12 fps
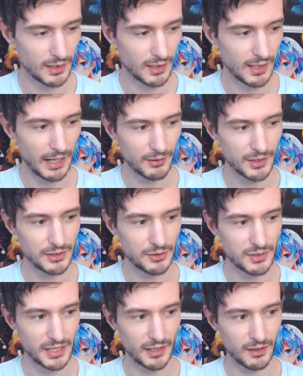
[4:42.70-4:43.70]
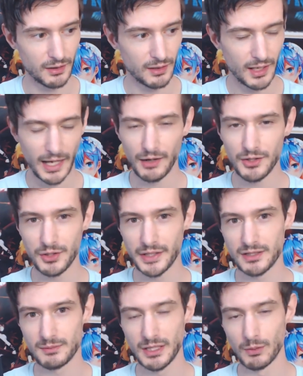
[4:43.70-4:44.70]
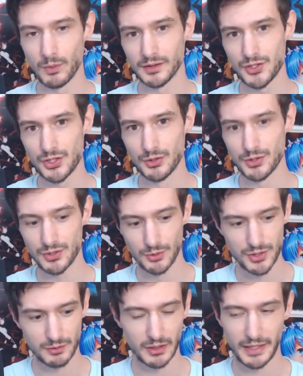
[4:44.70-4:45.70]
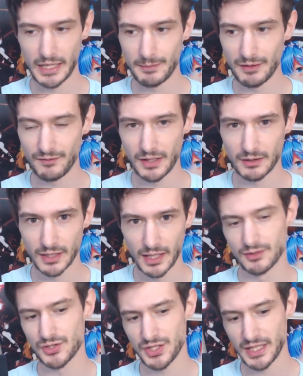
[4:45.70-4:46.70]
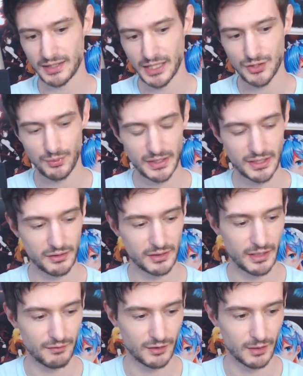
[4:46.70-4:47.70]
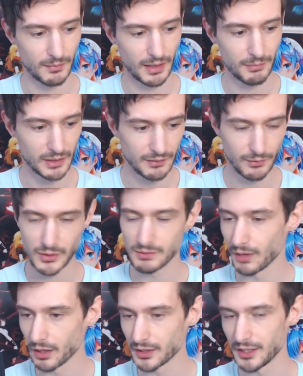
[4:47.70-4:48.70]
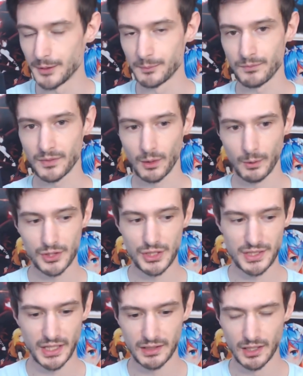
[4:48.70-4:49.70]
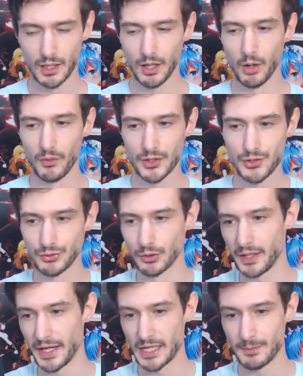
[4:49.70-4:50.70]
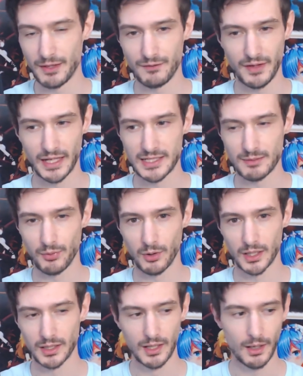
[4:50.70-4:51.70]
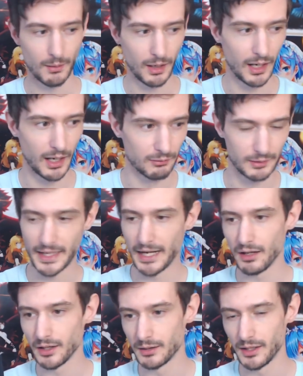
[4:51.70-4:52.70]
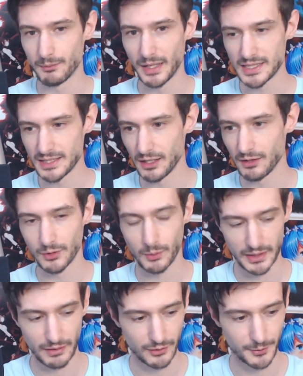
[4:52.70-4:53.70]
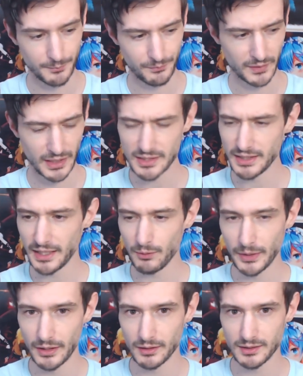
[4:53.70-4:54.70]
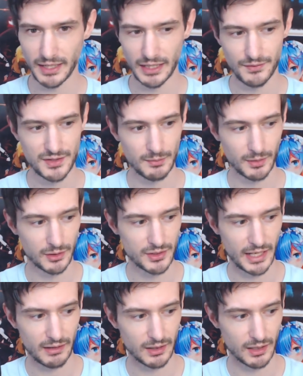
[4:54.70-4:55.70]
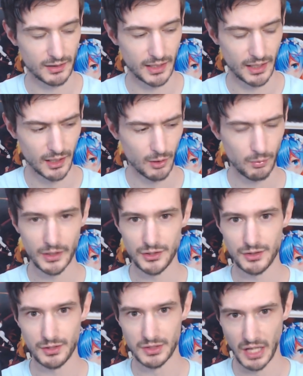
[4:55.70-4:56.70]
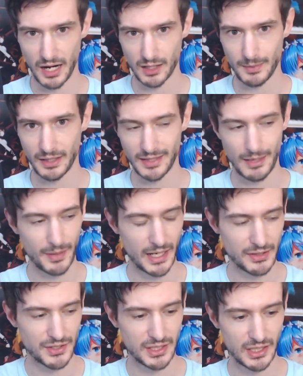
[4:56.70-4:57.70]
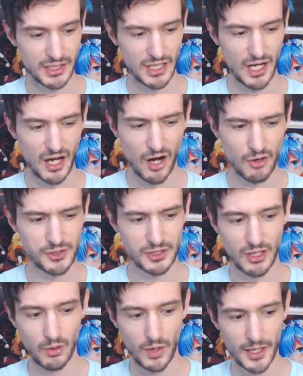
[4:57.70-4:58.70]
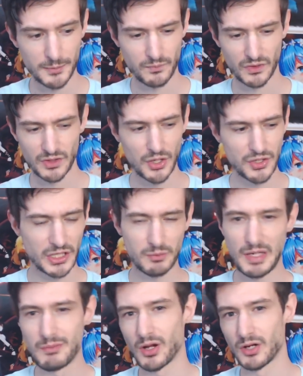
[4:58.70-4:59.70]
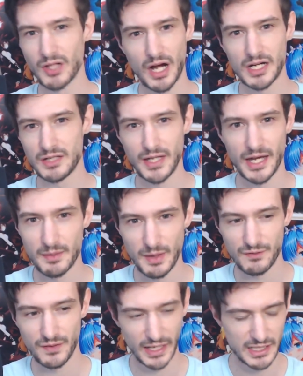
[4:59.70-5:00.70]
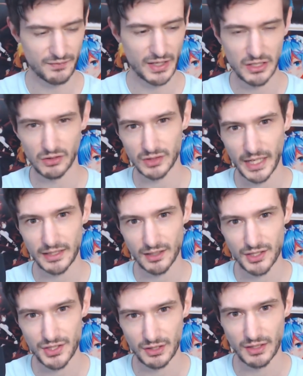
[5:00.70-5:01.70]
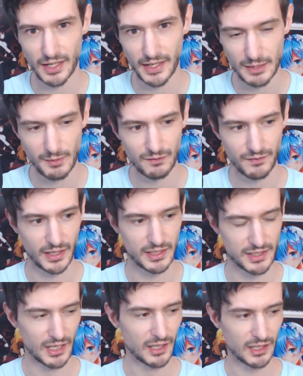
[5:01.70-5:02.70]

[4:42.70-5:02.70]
How can you tell? How do you get to be the one to choose who's a real anime fan or not? Just like that tweet the other day from, I believe it was Marchi, where she said, "Oh, the true anime fan support uh, Rial and, and myself or whatever." Isn't that weird? Kind of similar dialogue there. What, did you two talk about that behind the scenes? Oh, you know what? Those other people are not even anime fans. If they don't like us, they're not anime fans.